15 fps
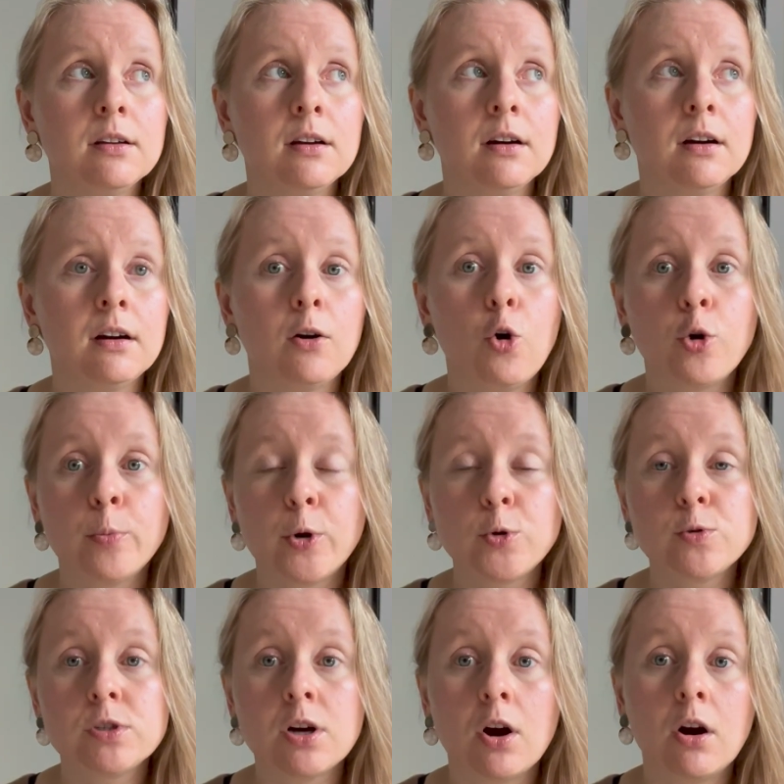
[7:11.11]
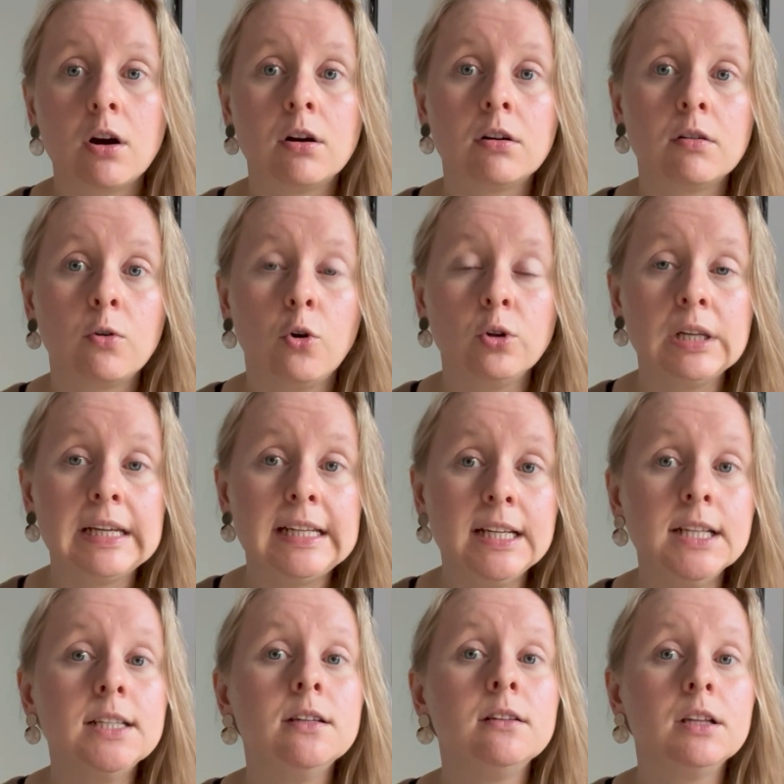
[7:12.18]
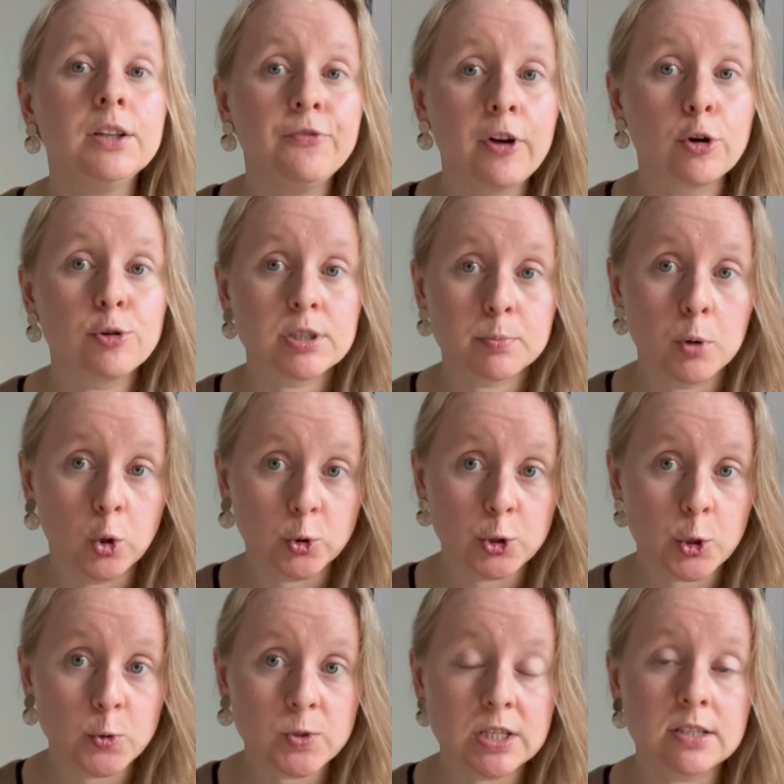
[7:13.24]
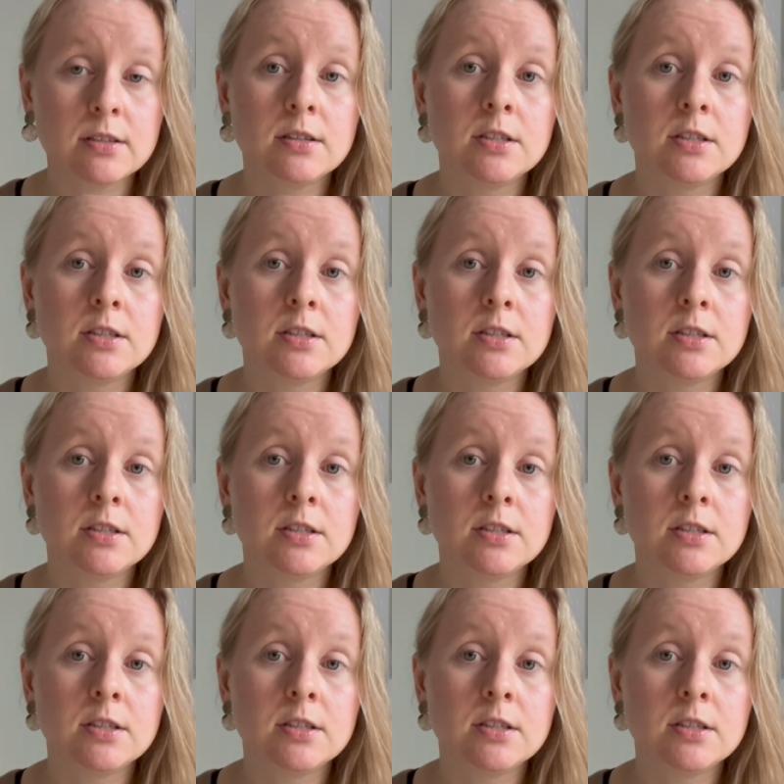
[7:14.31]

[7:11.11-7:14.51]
hormones are only needed in very small doses.